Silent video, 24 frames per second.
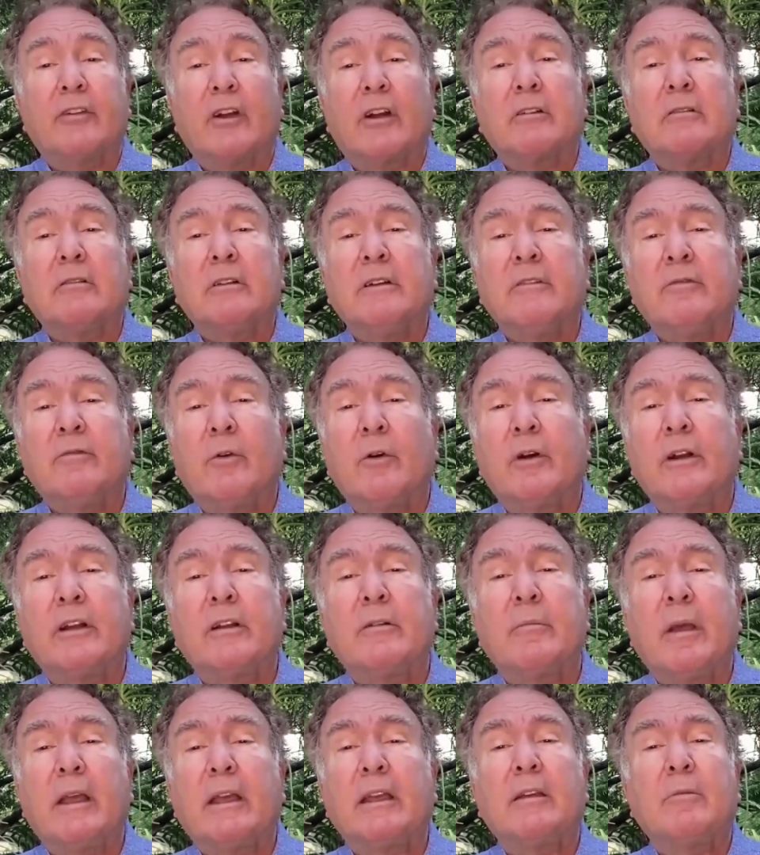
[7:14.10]
I've generally
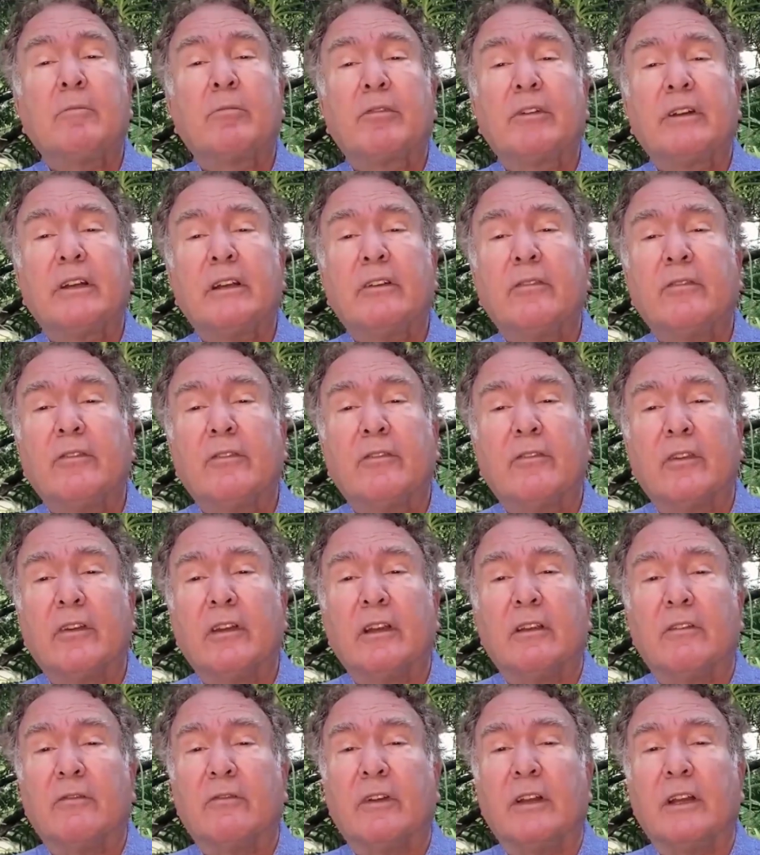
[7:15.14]
avoided making predictions
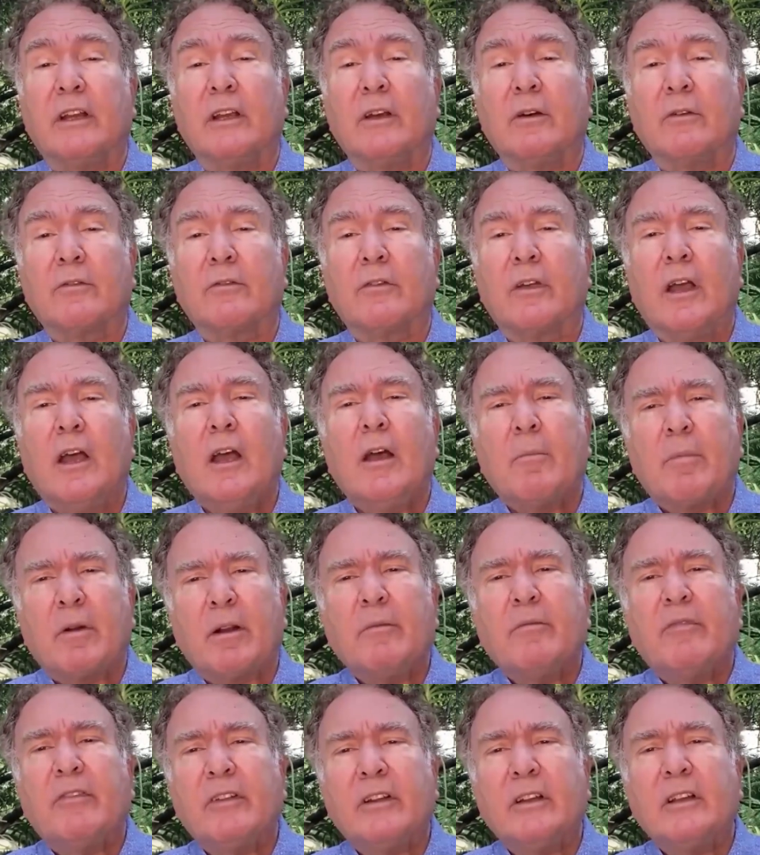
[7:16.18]
in these videos,
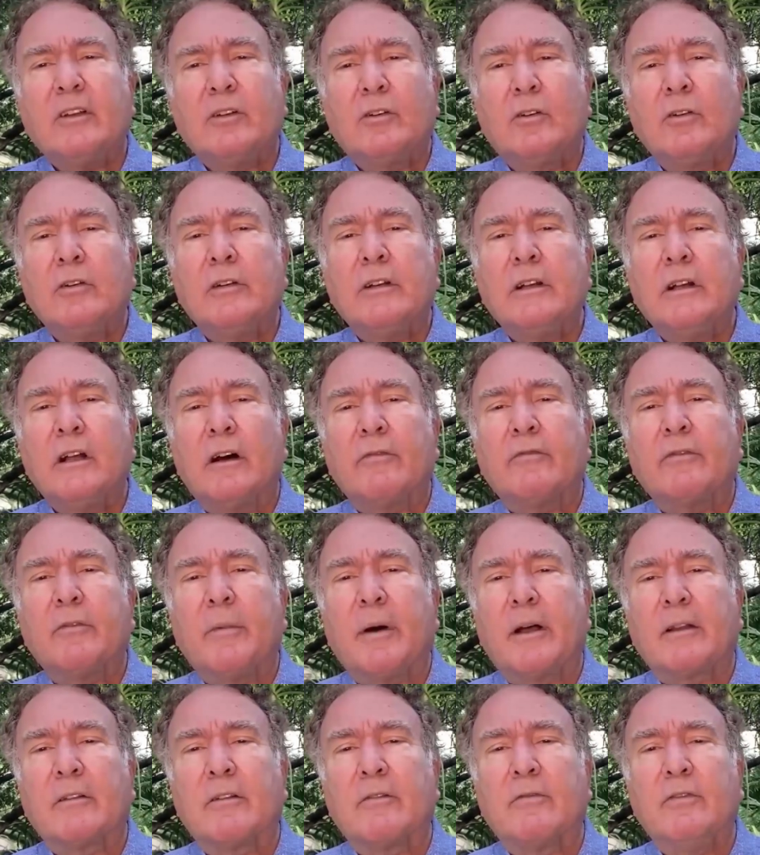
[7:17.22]
but I'm feeling good
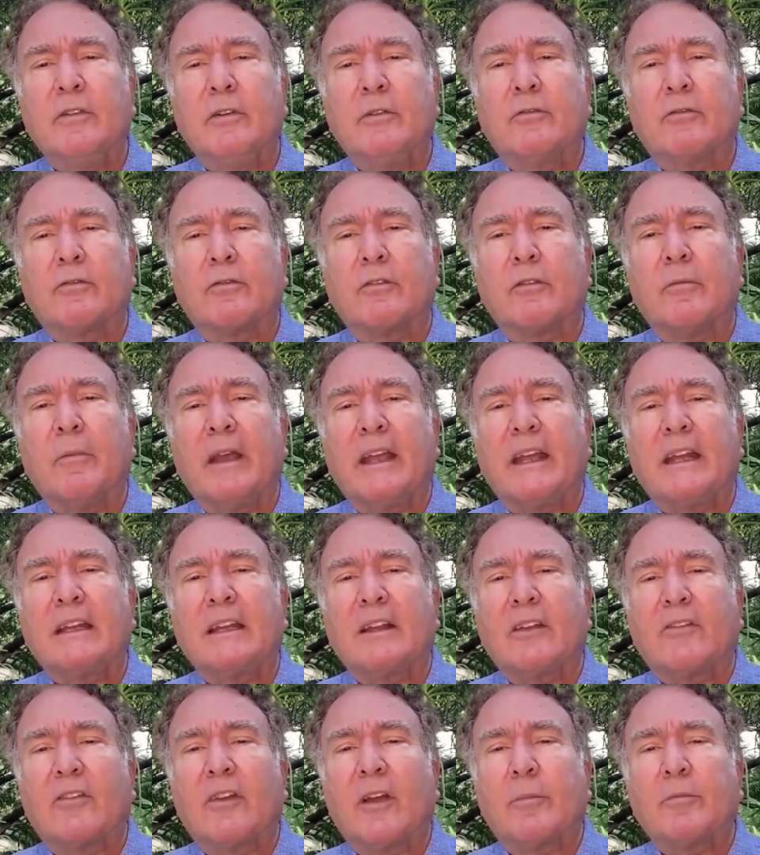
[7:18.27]
enough about the future to
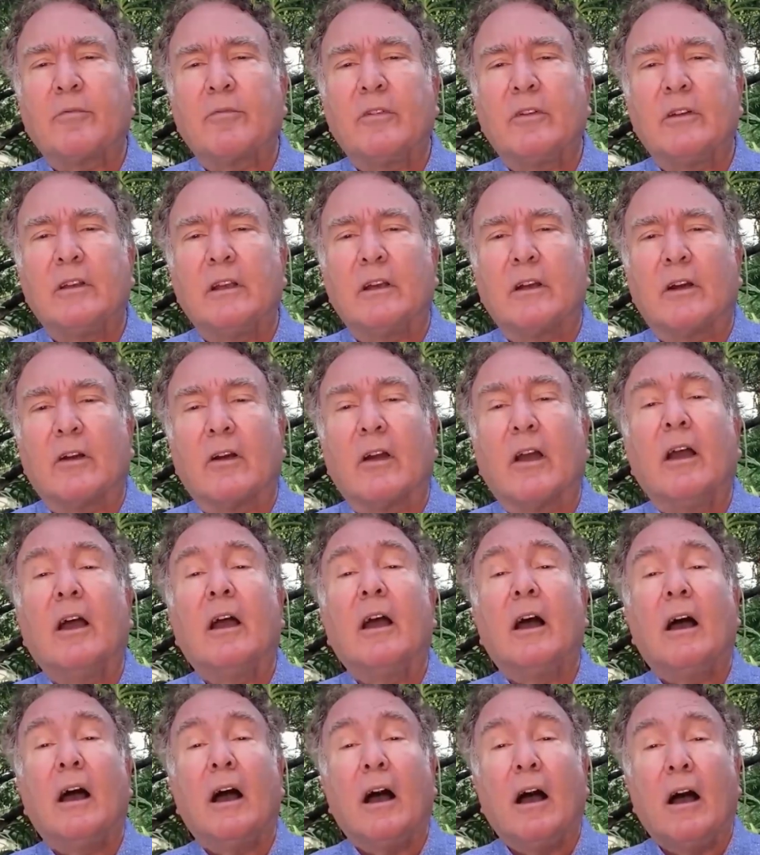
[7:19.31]
make an exception here
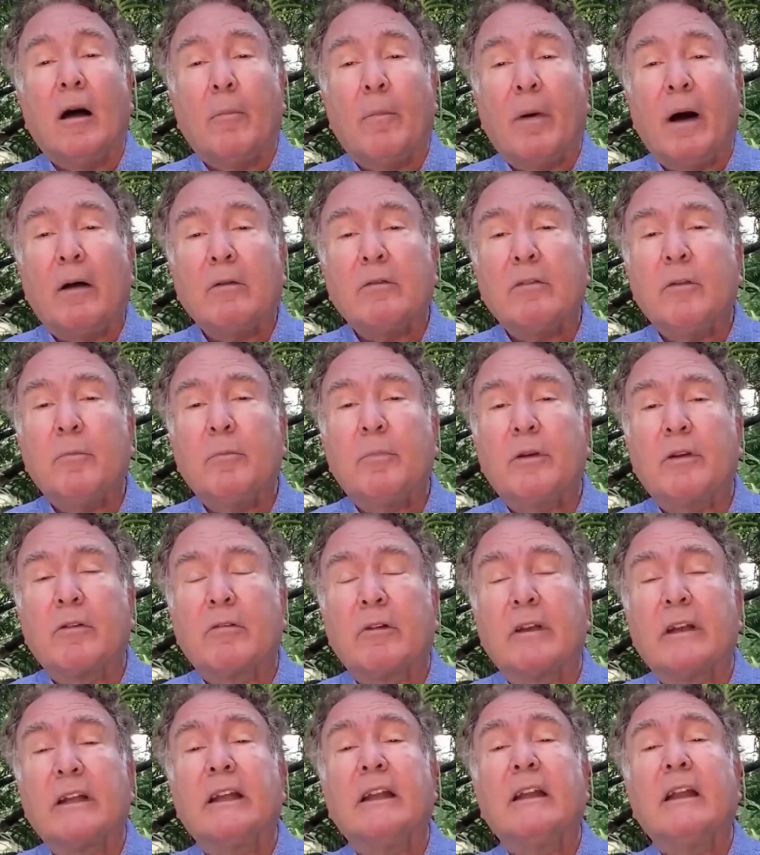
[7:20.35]
about the
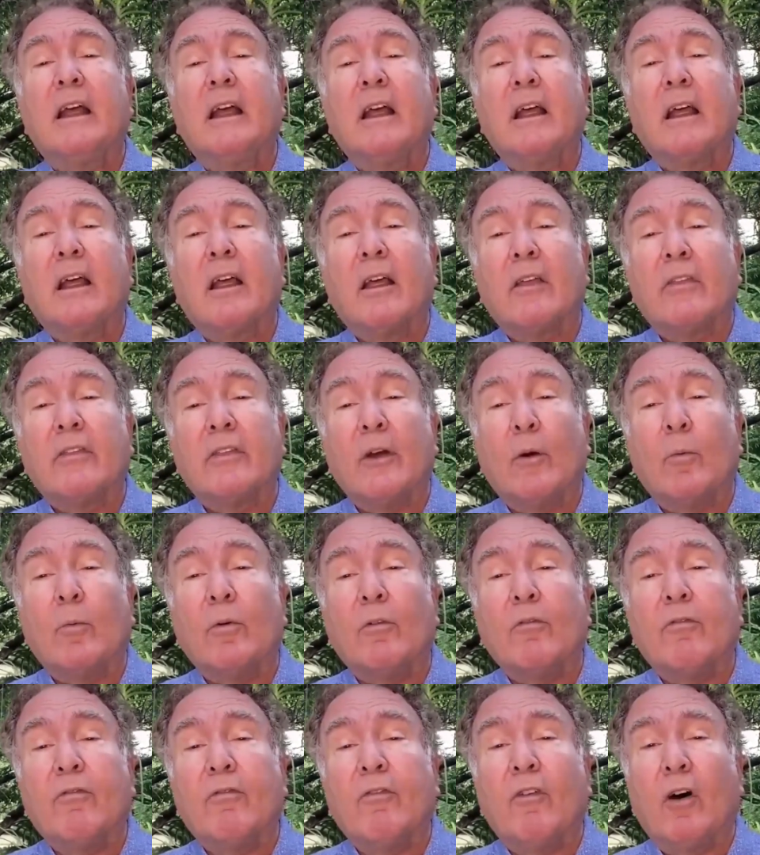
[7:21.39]
period
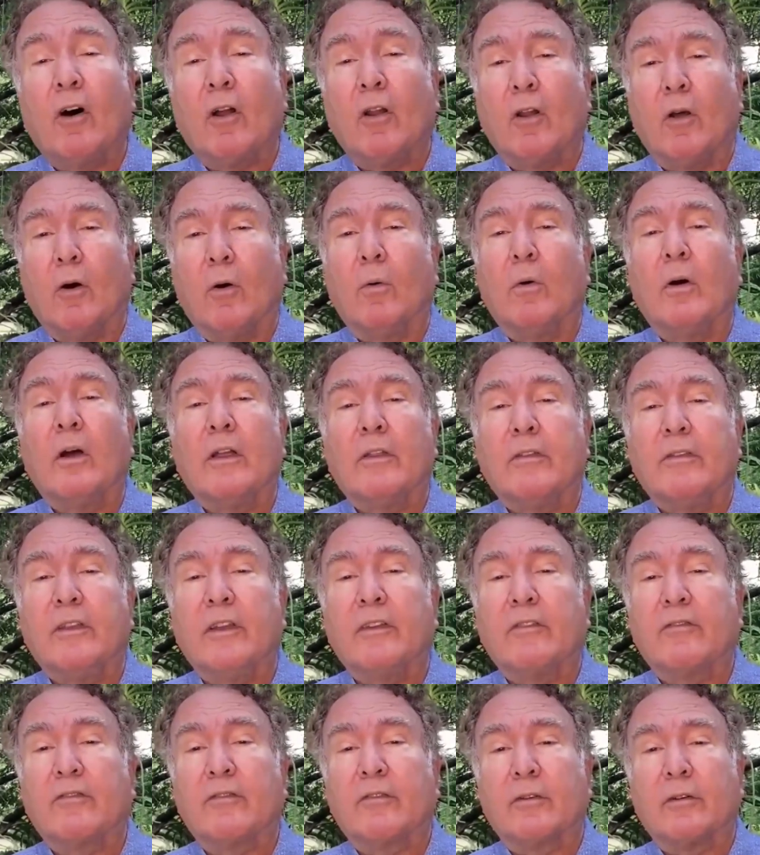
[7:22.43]
that will follow
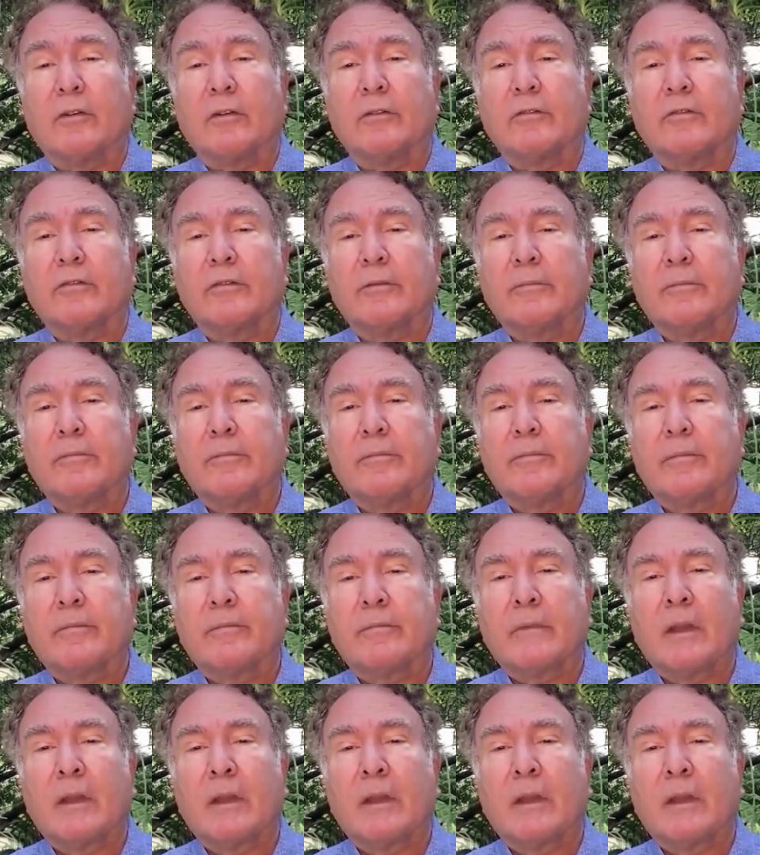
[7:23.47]
this surge.